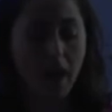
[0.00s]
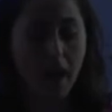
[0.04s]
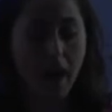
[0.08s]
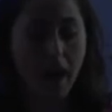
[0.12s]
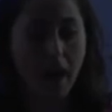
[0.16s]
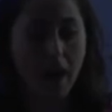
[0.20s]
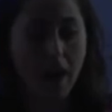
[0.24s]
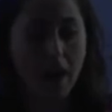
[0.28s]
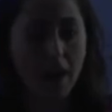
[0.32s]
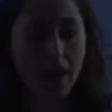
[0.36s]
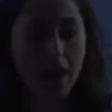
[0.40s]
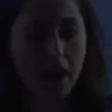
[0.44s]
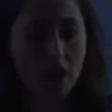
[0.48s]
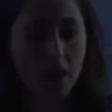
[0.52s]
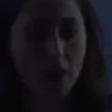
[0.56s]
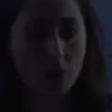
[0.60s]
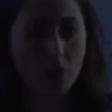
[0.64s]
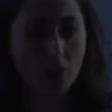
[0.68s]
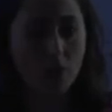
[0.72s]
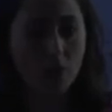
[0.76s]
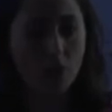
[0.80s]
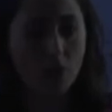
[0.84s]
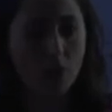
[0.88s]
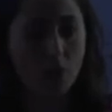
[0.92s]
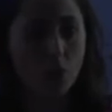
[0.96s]
I
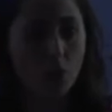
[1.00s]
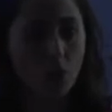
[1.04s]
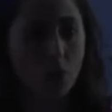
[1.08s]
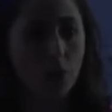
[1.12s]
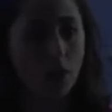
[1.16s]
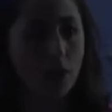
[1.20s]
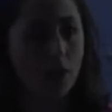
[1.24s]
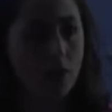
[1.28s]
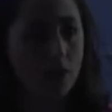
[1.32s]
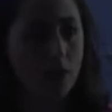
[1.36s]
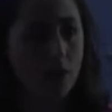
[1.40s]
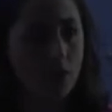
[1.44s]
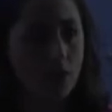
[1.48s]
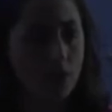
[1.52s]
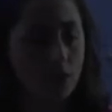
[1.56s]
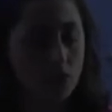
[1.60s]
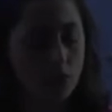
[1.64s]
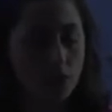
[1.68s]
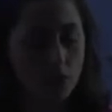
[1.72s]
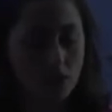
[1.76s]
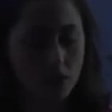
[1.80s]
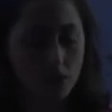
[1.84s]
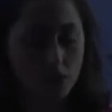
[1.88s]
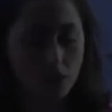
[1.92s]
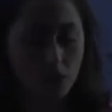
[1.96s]
am the
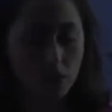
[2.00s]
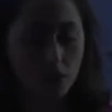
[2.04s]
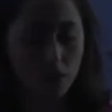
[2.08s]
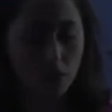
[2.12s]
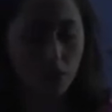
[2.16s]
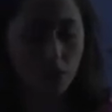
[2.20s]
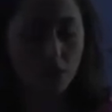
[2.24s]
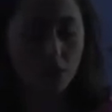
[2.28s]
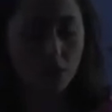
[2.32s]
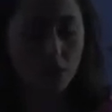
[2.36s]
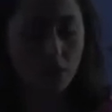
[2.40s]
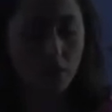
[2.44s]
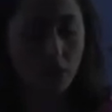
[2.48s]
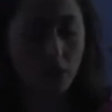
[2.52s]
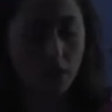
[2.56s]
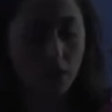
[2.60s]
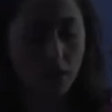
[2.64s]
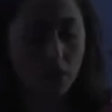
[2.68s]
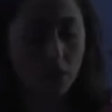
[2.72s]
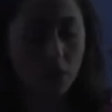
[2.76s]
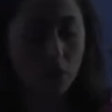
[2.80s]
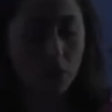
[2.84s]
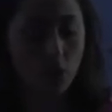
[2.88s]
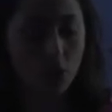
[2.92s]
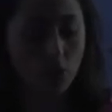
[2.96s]
witness of my
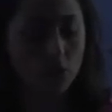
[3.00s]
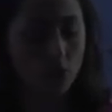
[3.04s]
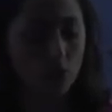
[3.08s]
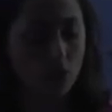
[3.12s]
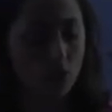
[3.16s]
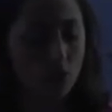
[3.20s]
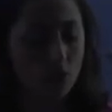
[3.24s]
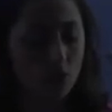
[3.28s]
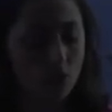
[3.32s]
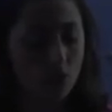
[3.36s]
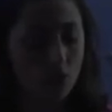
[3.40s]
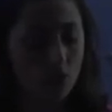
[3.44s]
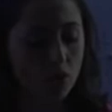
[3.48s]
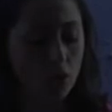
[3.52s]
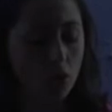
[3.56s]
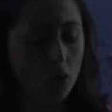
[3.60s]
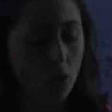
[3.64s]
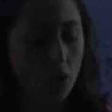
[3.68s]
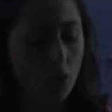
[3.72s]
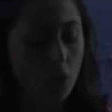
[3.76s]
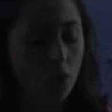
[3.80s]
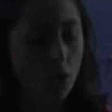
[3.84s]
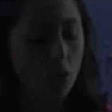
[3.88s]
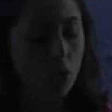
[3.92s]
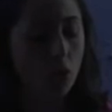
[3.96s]
emotion
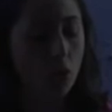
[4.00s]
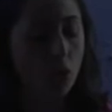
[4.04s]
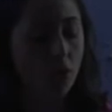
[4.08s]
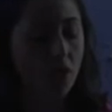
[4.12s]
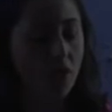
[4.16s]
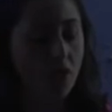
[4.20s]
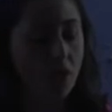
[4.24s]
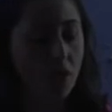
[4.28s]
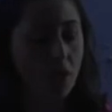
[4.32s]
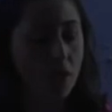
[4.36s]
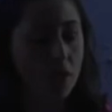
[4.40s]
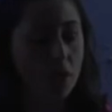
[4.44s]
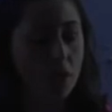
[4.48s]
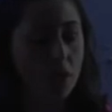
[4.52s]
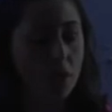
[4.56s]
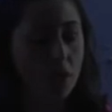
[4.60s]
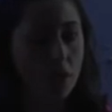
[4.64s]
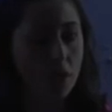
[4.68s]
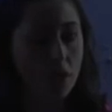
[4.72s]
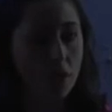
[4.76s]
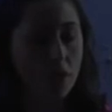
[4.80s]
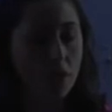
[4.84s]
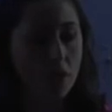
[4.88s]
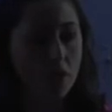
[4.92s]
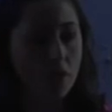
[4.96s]
within
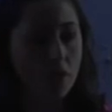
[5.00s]
me.